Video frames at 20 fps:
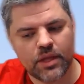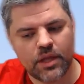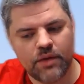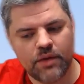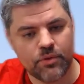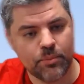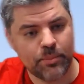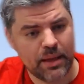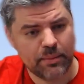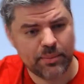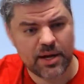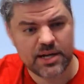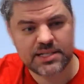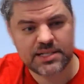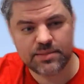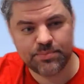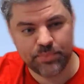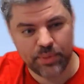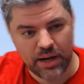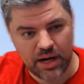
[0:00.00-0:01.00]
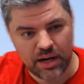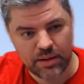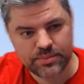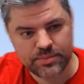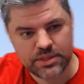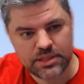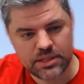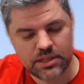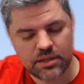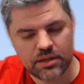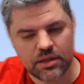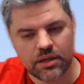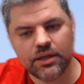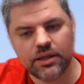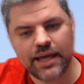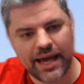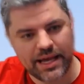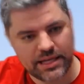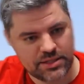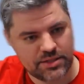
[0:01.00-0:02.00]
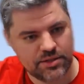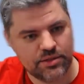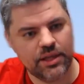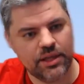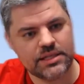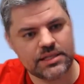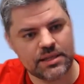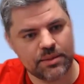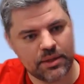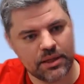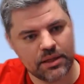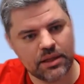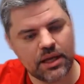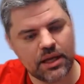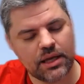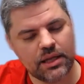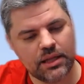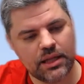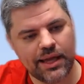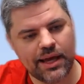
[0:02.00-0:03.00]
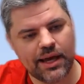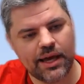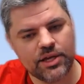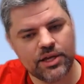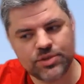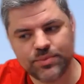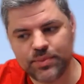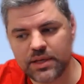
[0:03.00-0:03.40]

mailbox is bombed, yes, you need something like an AI agent,